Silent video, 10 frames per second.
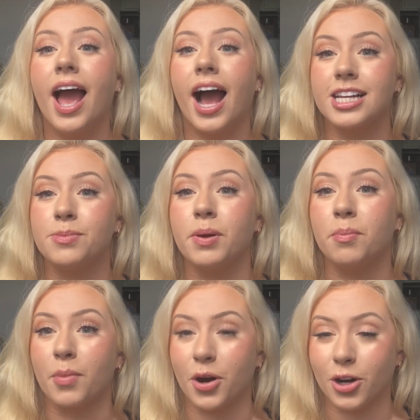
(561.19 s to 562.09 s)
has been
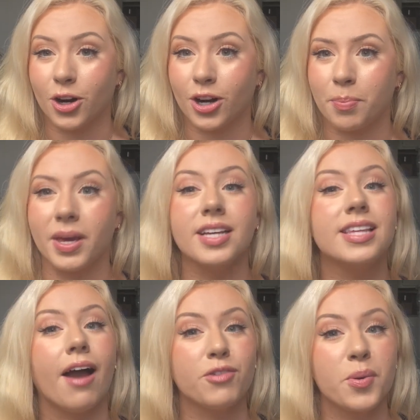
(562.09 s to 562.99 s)
murdered because
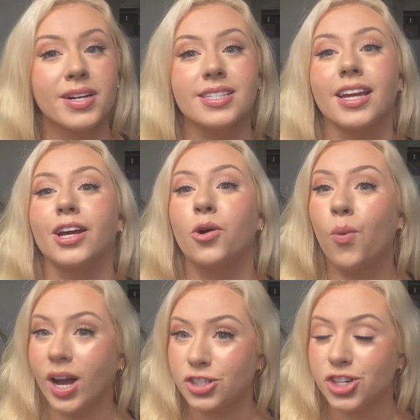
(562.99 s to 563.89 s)
everyone is getting
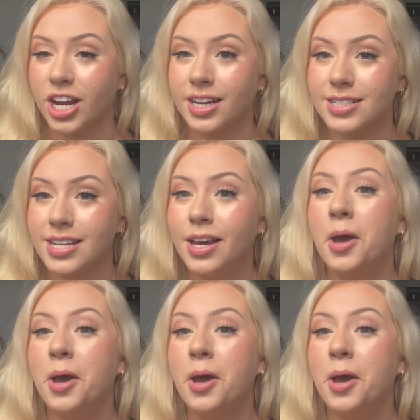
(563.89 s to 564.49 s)
questioned,